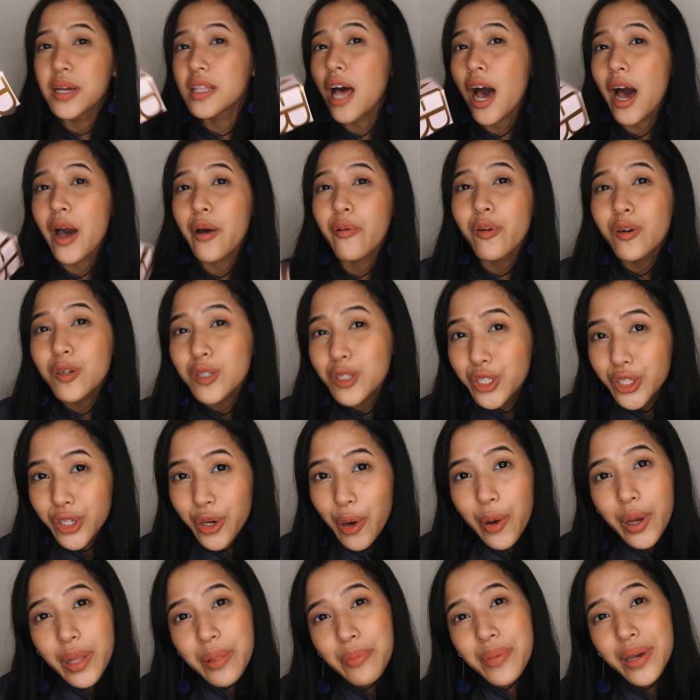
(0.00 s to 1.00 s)
but I won't
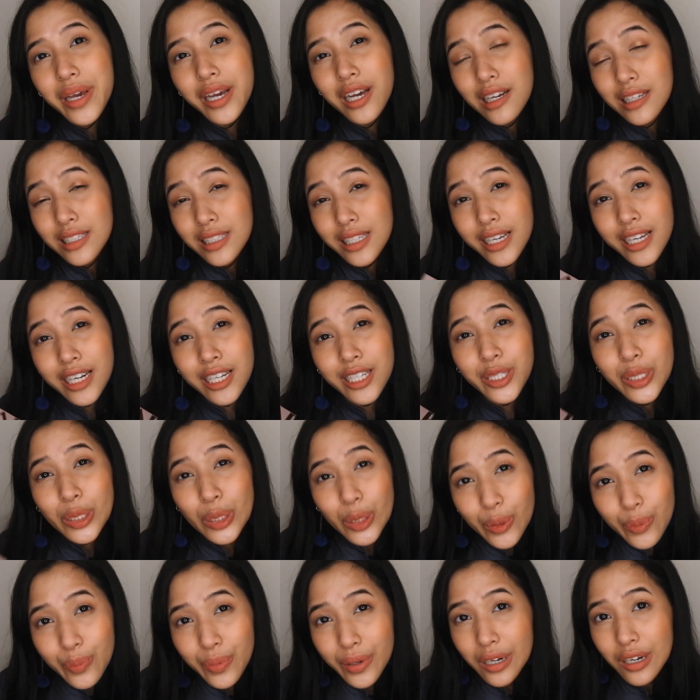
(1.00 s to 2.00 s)
show it because it is
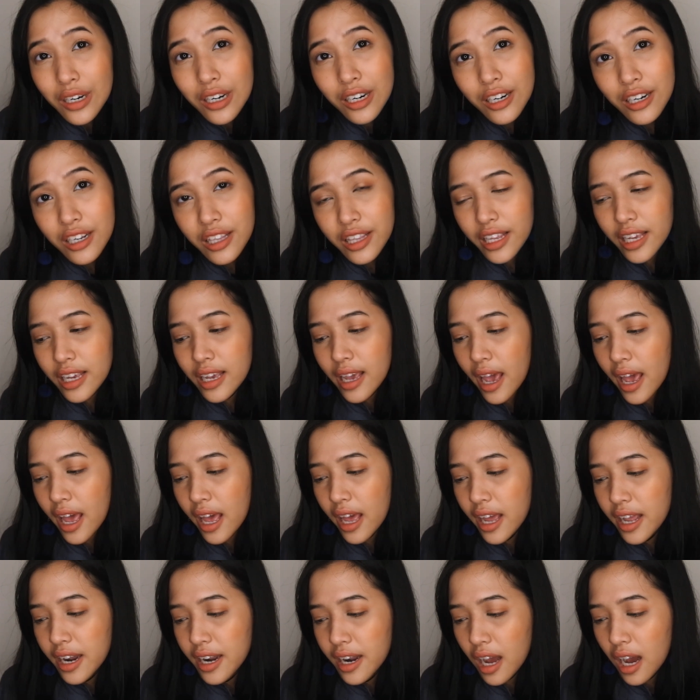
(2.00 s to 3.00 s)
super dirty,
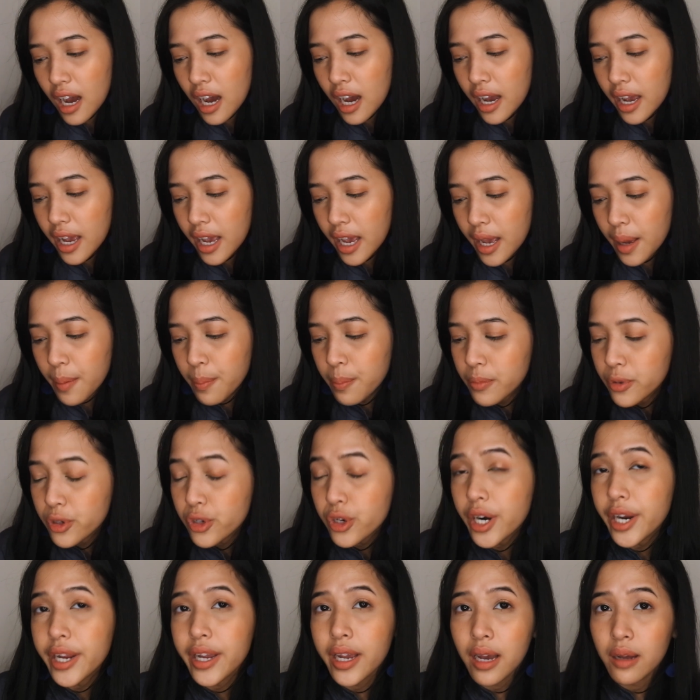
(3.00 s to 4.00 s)
and I am
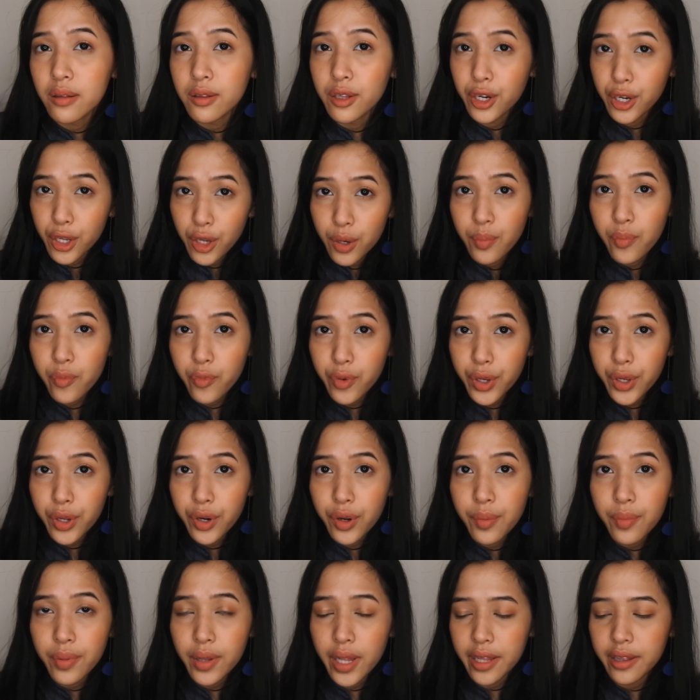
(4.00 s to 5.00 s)
trying out a new
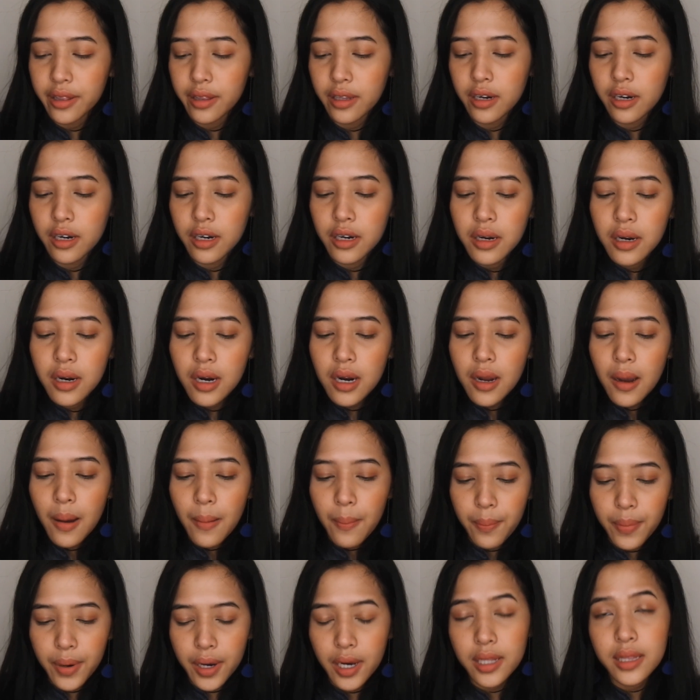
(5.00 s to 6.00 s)
beauty blender.
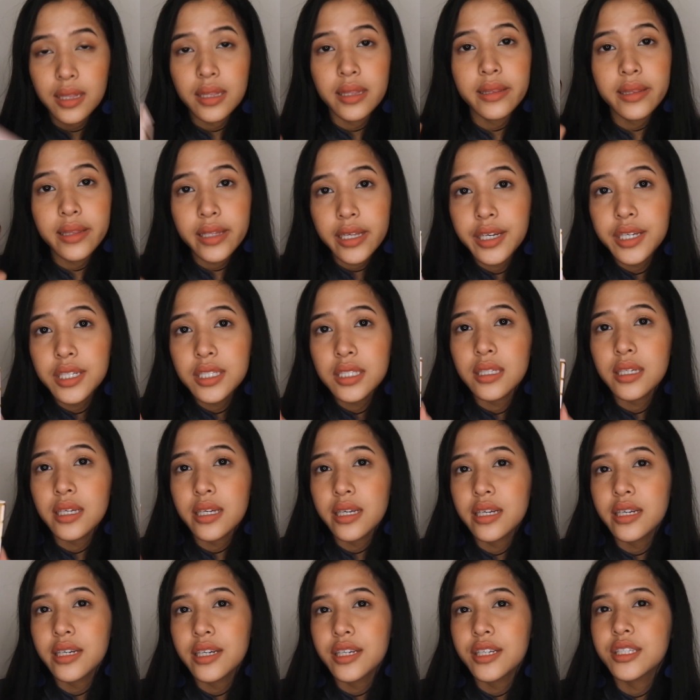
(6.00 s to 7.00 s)
But this
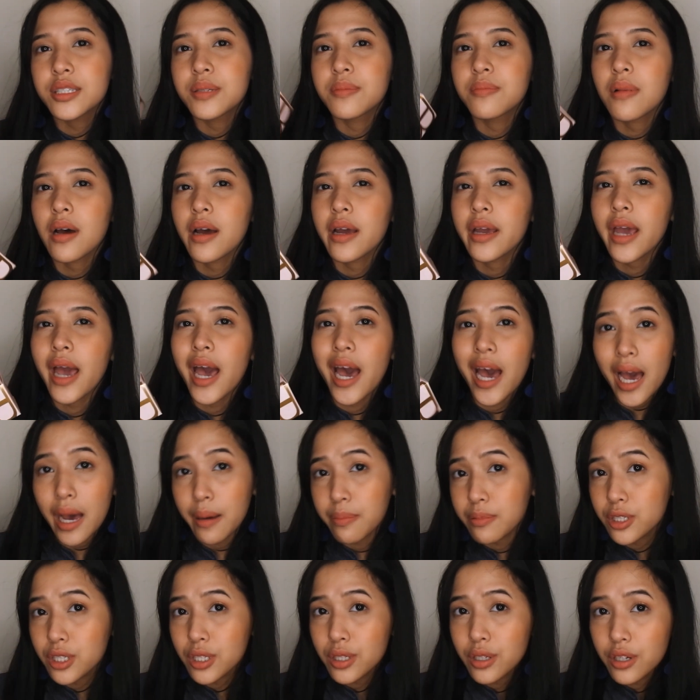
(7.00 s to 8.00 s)
is my
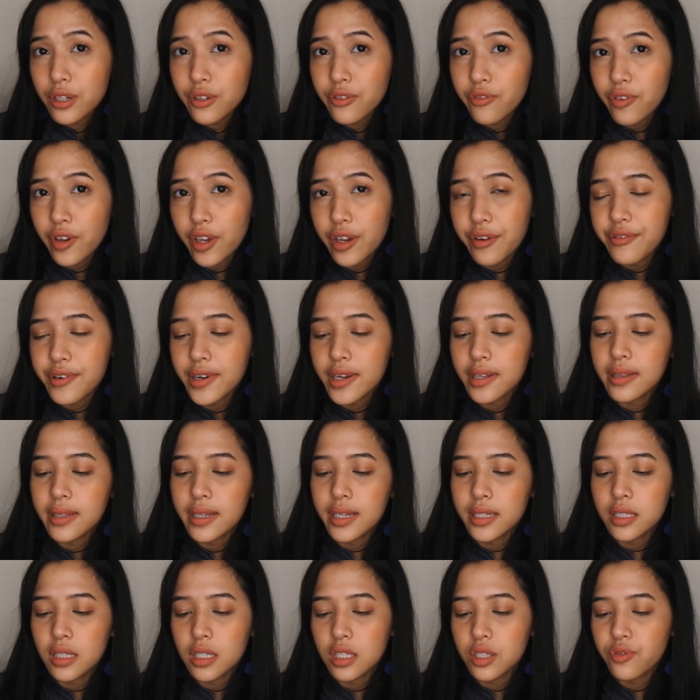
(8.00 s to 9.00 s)
absolute favorite.
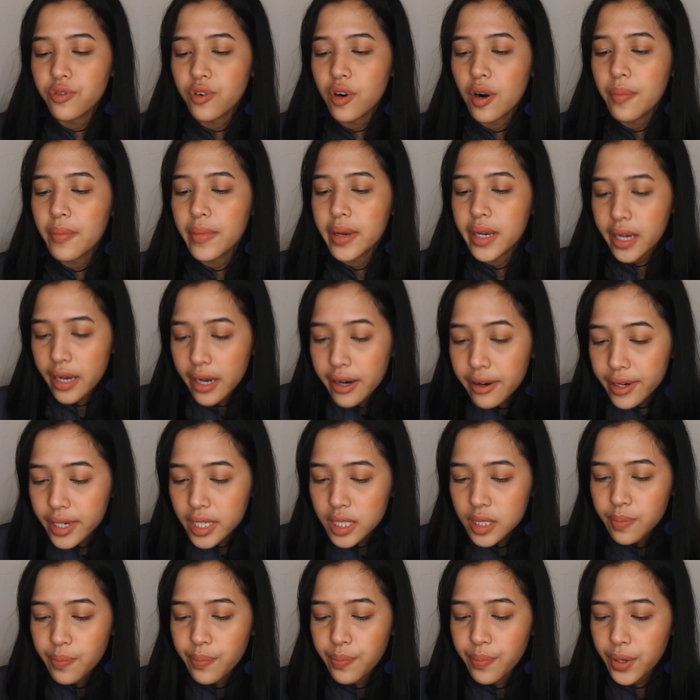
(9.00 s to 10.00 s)
This is from
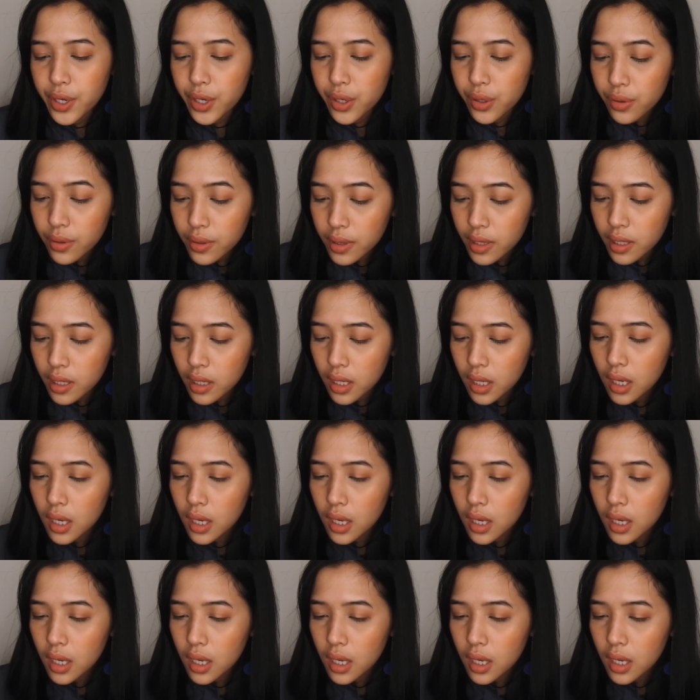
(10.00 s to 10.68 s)
Aeris Beaute.